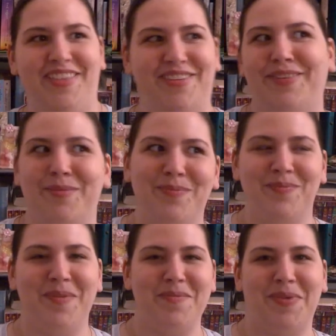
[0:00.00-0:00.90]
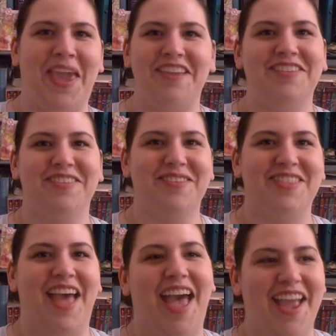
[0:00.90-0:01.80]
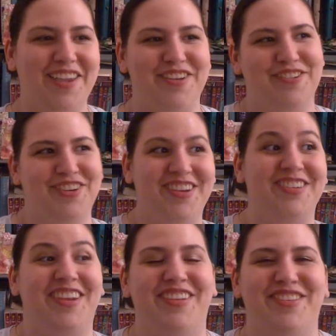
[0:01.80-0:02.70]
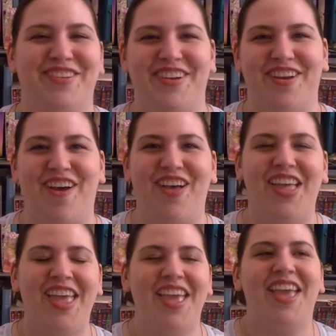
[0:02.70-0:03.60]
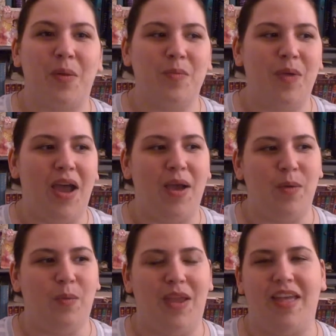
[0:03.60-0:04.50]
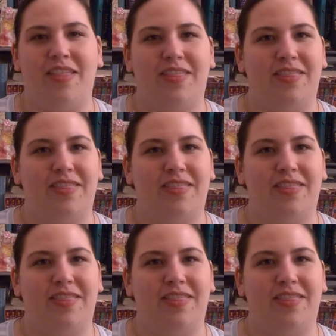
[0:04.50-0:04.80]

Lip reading: There's some implications with that, changing history and all. But with